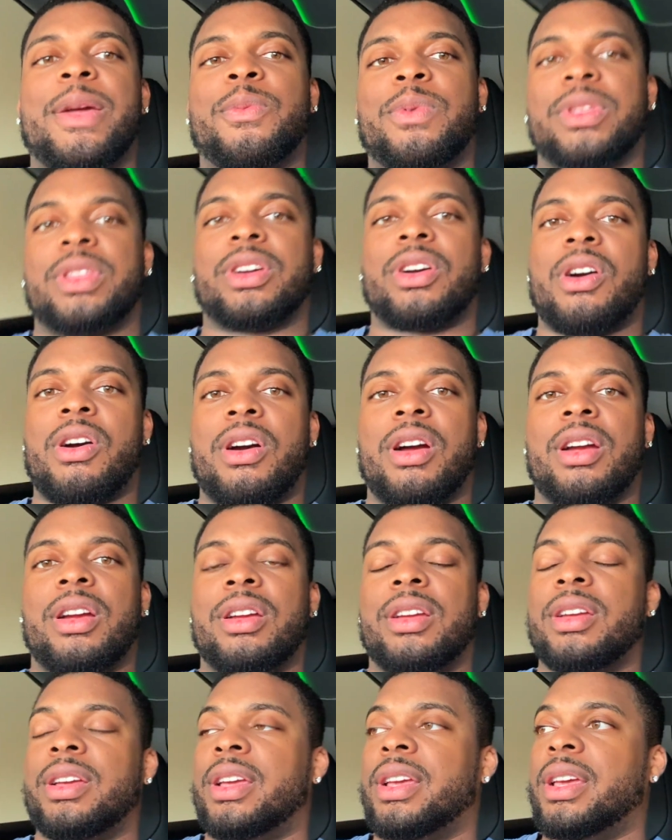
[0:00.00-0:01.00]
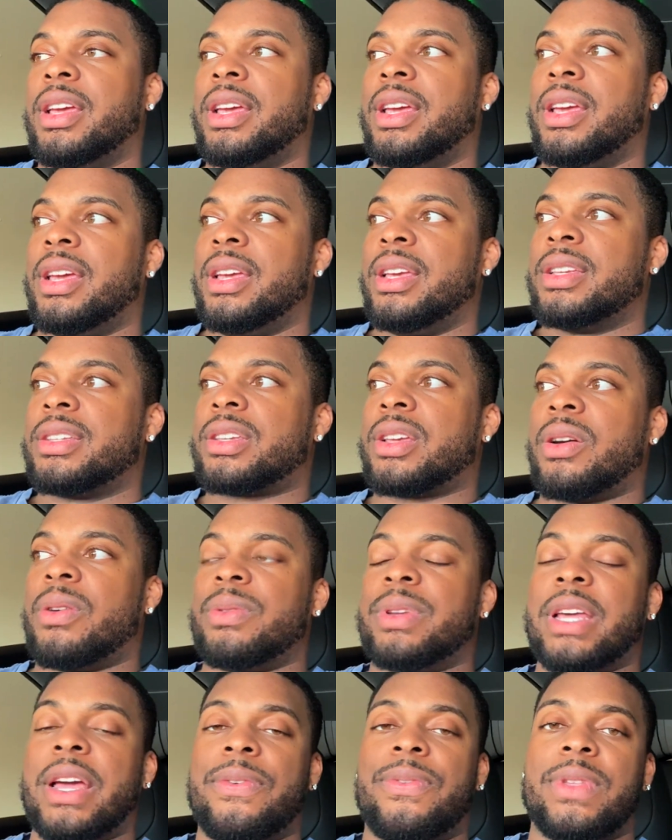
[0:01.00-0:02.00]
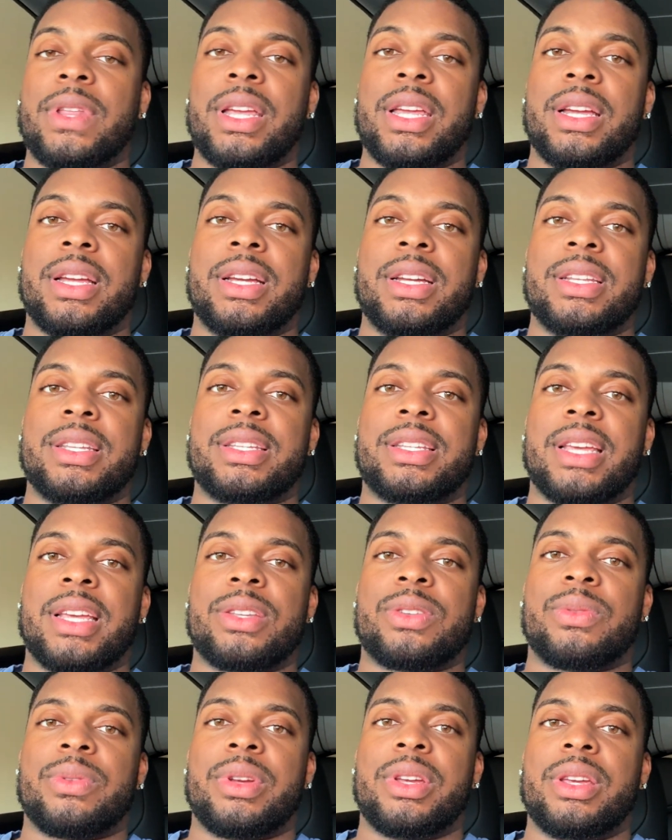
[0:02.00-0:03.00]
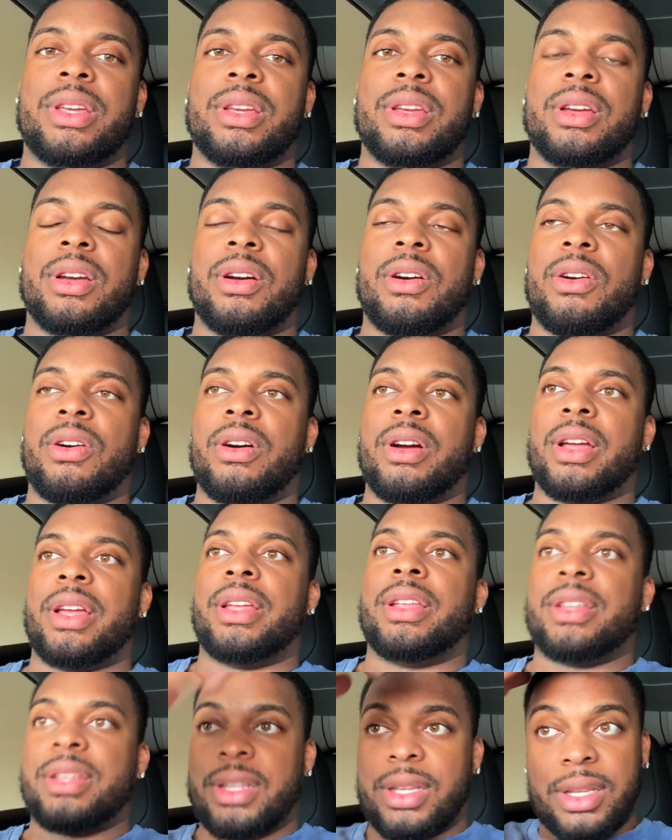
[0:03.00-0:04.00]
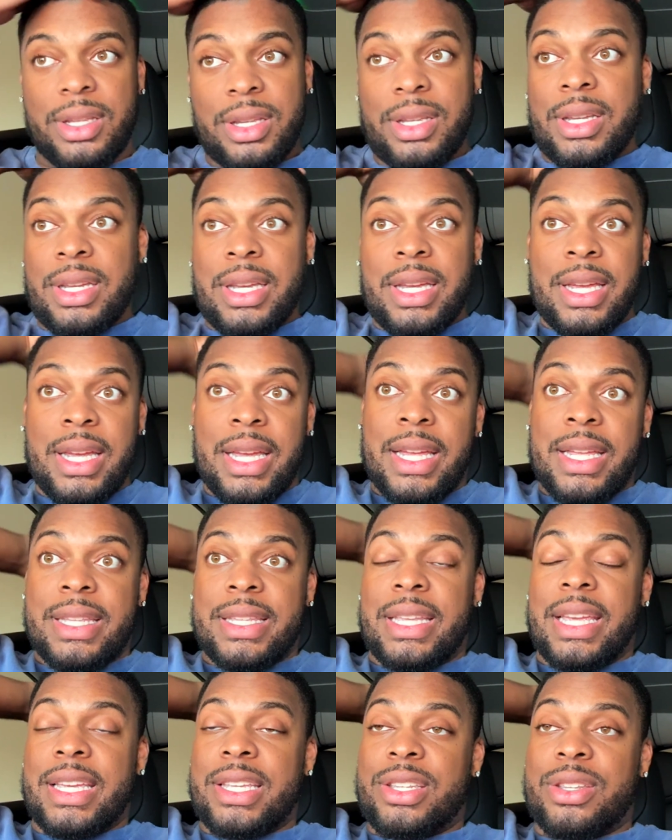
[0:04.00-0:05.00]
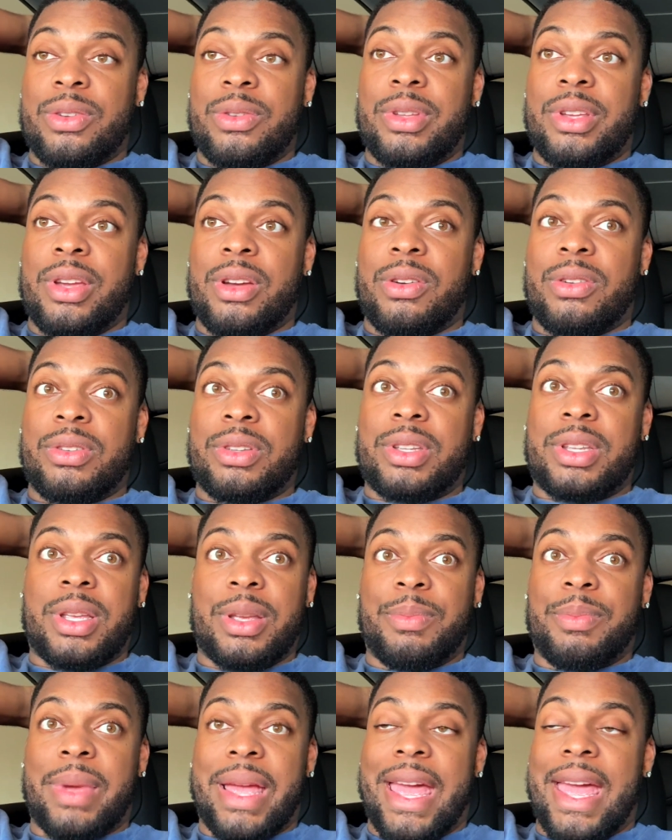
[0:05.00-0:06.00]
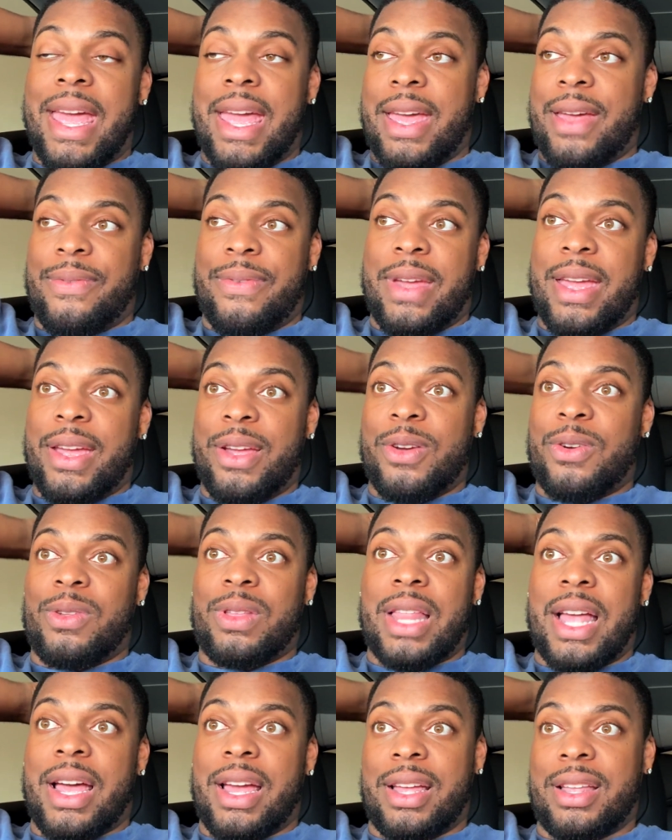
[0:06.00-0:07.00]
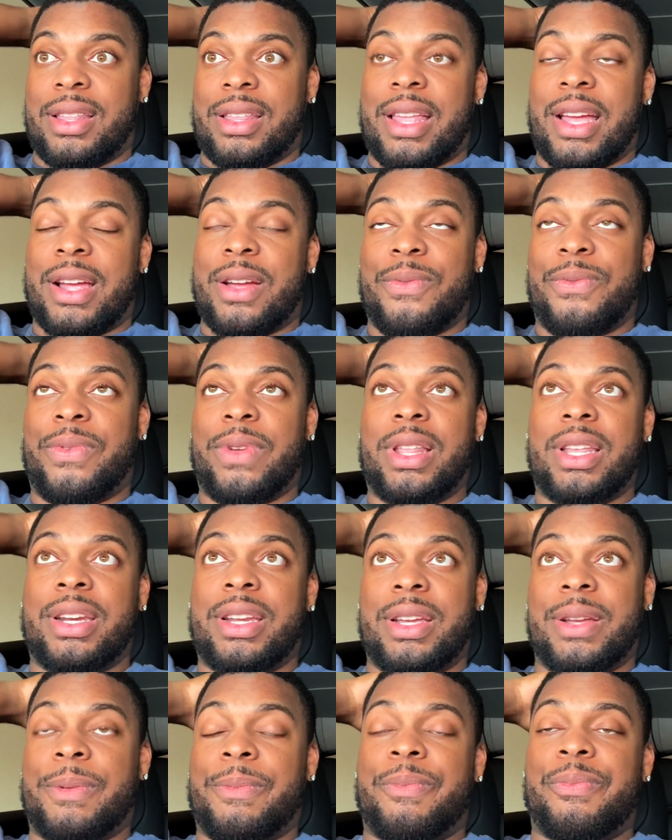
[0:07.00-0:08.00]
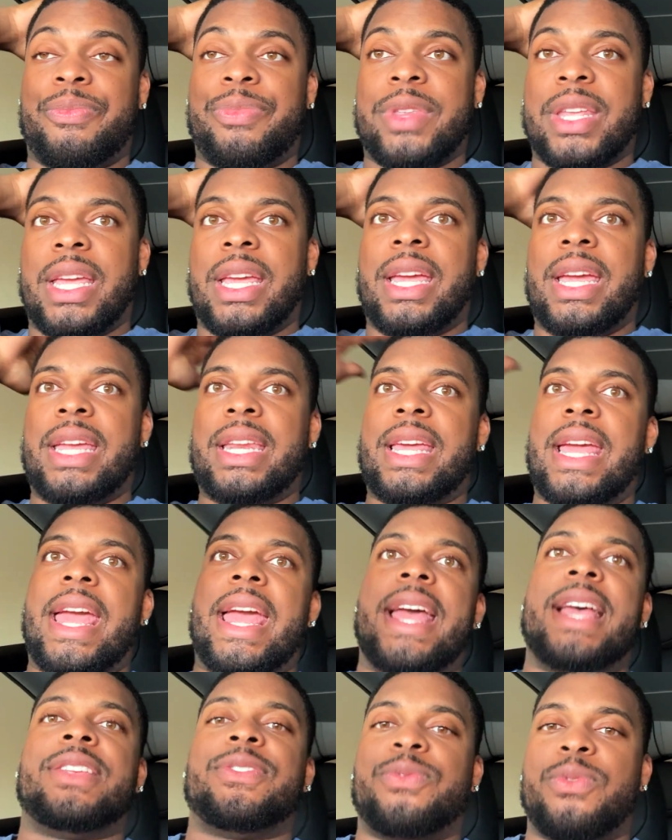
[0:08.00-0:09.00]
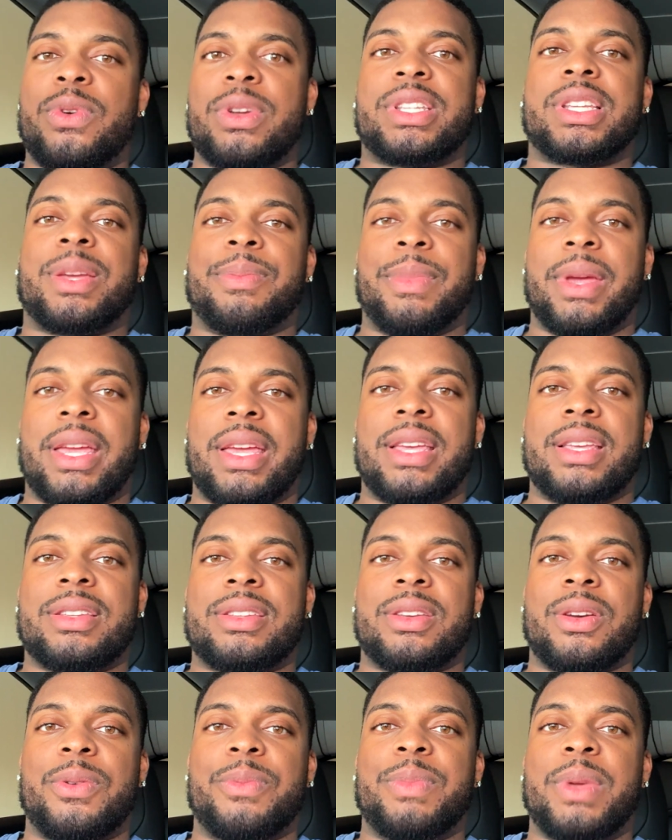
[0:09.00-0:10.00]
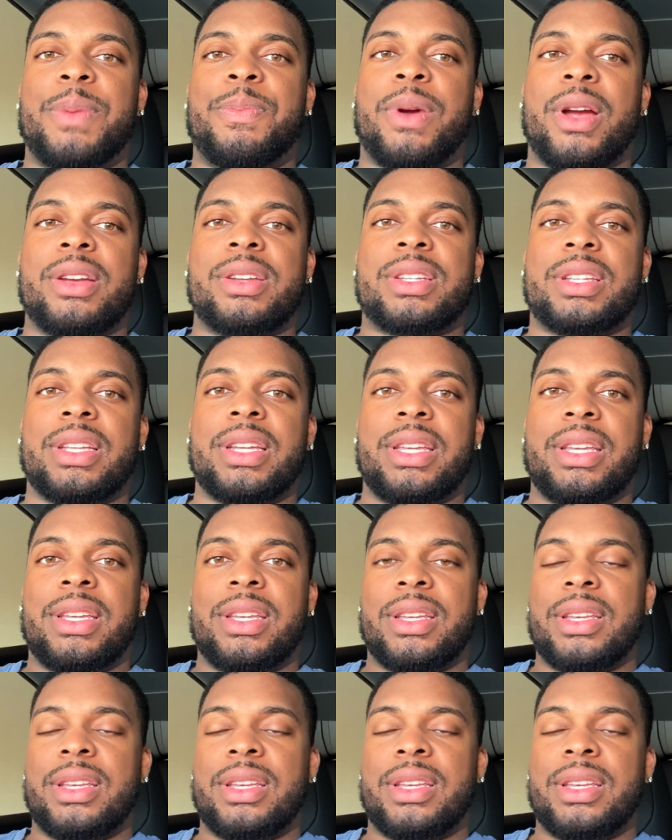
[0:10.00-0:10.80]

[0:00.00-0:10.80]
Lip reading: with the car. So definitely a good accessory on TES Studio's behalf. I ain't gonna lie. Like, I'm feeling it. And it has voice command. So me personally,